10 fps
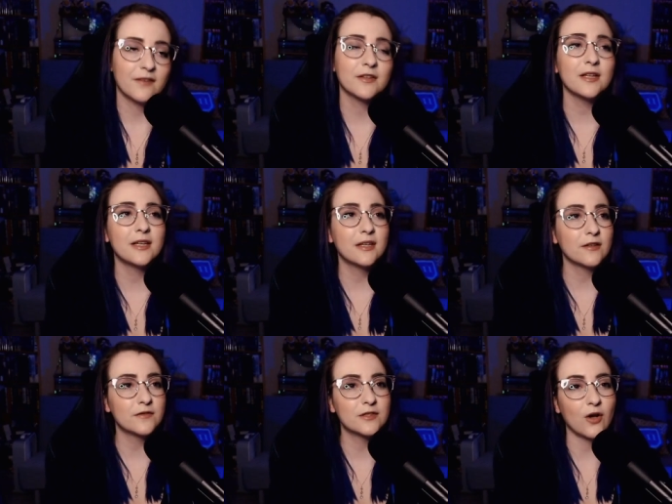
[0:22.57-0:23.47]
I feel like
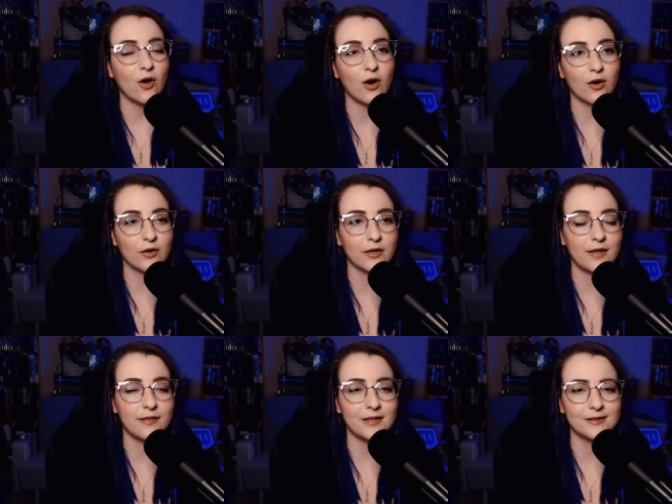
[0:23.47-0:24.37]
GIFs are
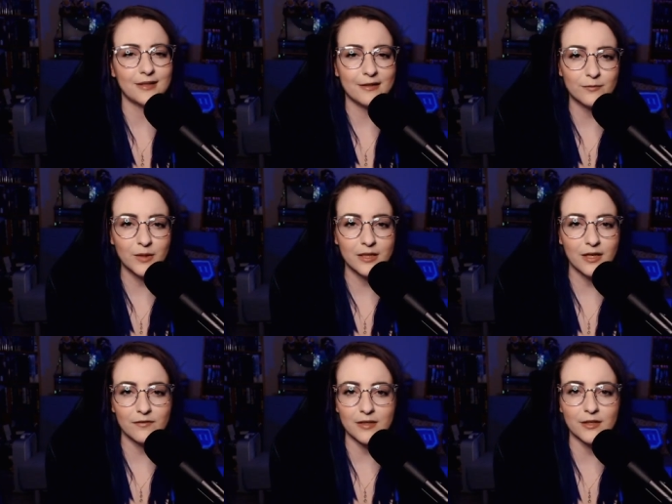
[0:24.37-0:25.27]
the lifeblood
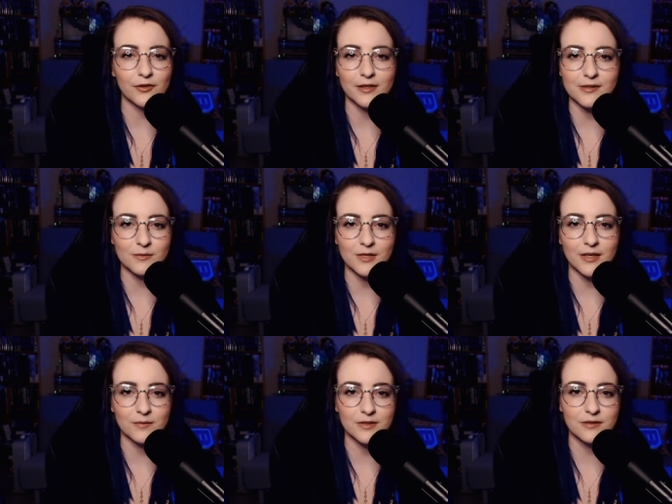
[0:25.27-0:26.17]
of the internet
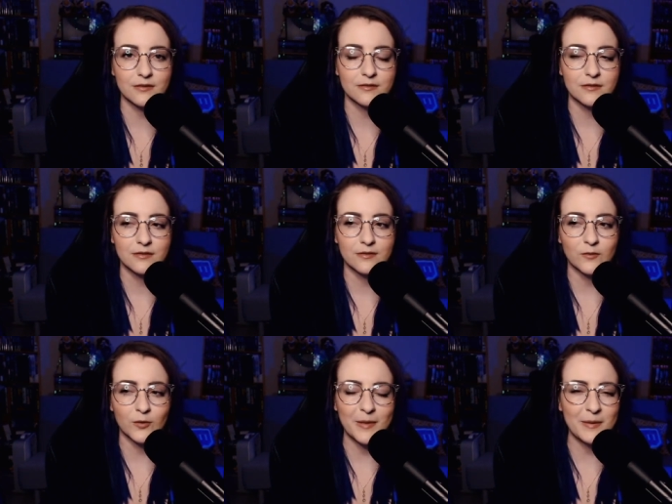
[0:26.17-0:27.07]
sometimes.
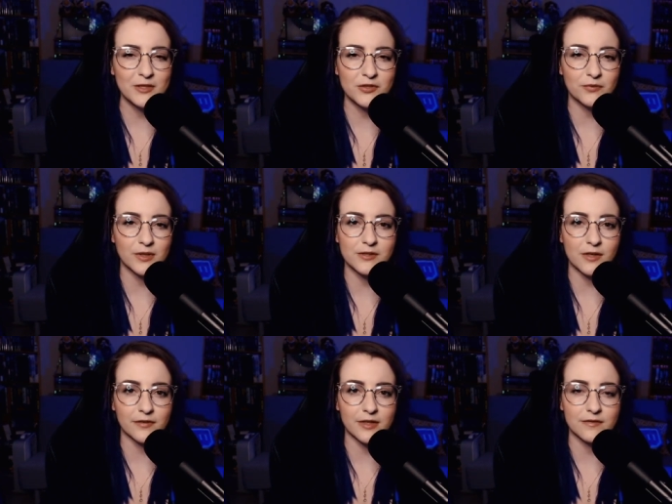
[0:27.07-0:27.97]
Or maybe it just runs
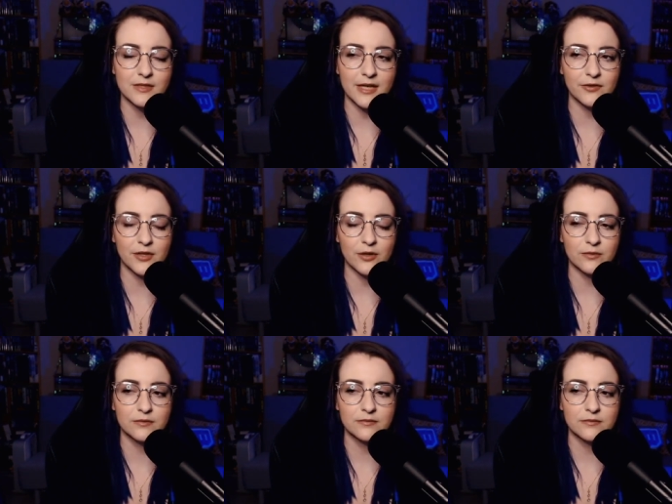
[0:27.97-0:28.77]
off GIFs. I don't know.